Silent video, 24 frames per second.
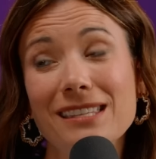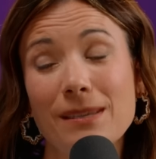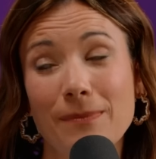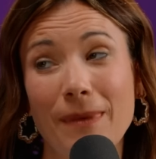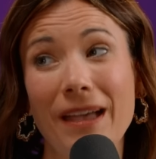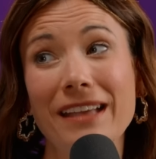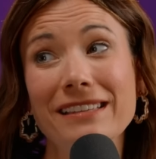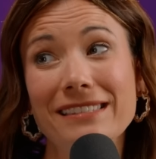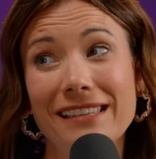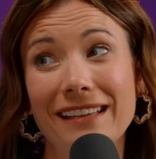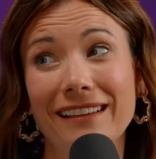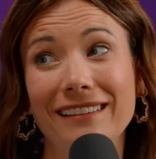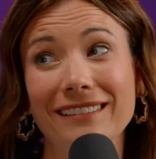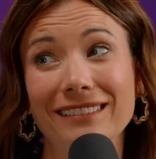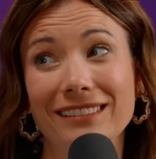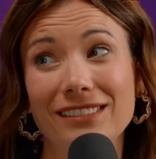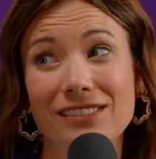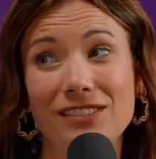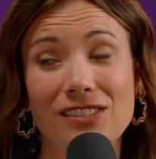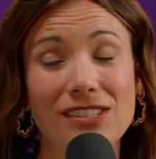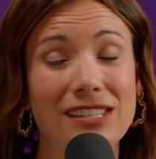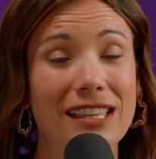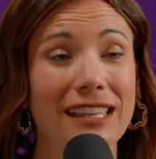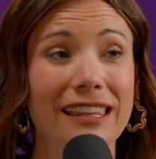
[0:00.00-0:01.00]
It's amazing.
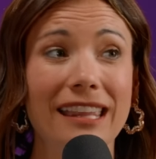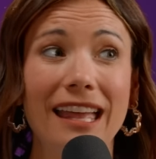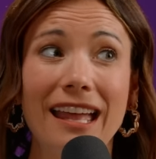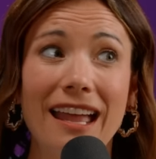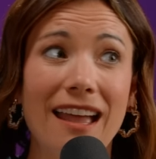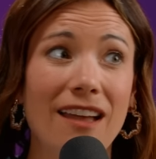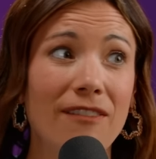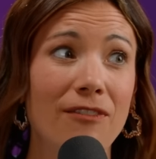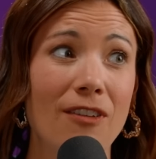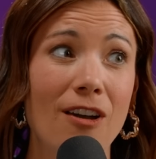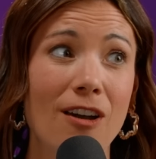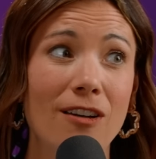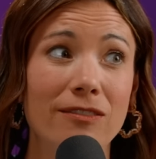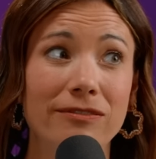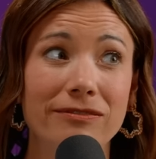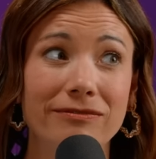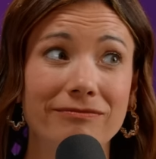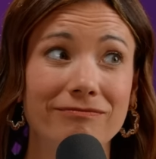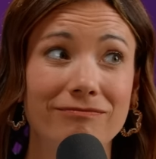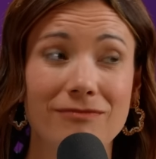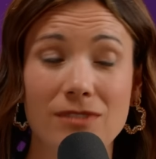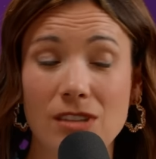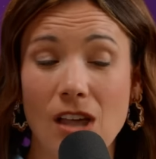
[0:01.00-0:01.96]
Just get that half off.